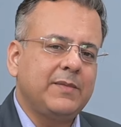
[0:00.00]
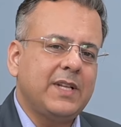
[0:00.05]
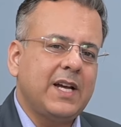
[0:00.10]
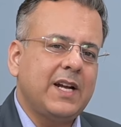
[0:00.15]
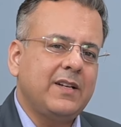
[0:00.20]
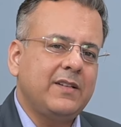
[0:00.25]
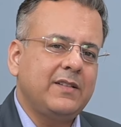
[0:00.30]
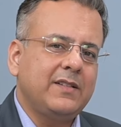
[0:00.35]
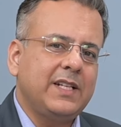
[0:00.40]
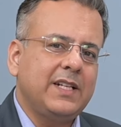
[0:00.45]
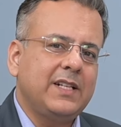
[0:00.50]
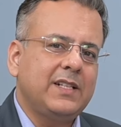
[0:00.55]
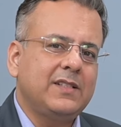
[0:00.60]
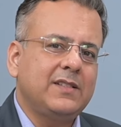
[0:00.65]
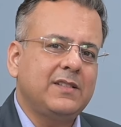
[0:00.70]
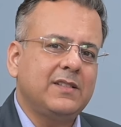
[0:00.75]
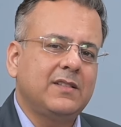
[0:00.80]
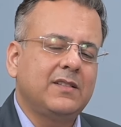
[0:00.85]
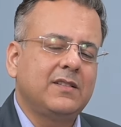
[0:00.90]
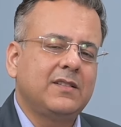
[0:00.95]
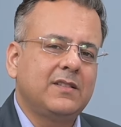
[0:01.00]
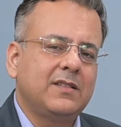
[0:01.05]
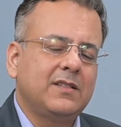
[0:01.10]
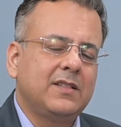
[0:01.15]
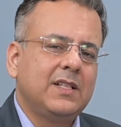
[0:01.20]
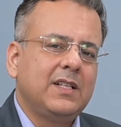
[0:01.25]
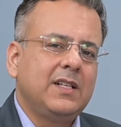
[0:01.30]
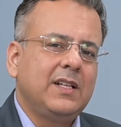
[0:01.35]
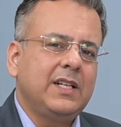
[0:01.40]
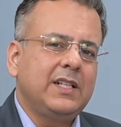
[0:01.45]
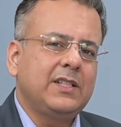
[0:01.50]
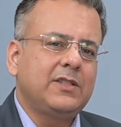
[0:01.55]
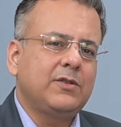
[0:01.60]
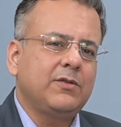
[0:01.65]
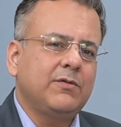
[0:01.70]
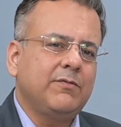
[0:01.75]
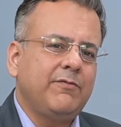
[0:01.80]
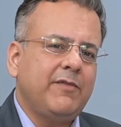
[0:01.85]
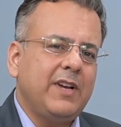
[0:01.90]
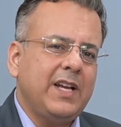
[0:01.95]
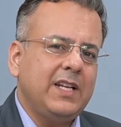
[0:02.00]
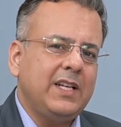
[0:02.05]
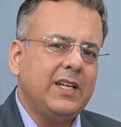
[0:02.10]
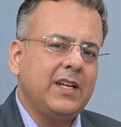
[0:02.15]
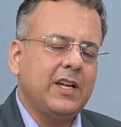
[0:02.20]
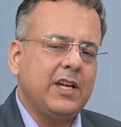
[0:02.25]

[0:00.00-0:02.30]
that it's very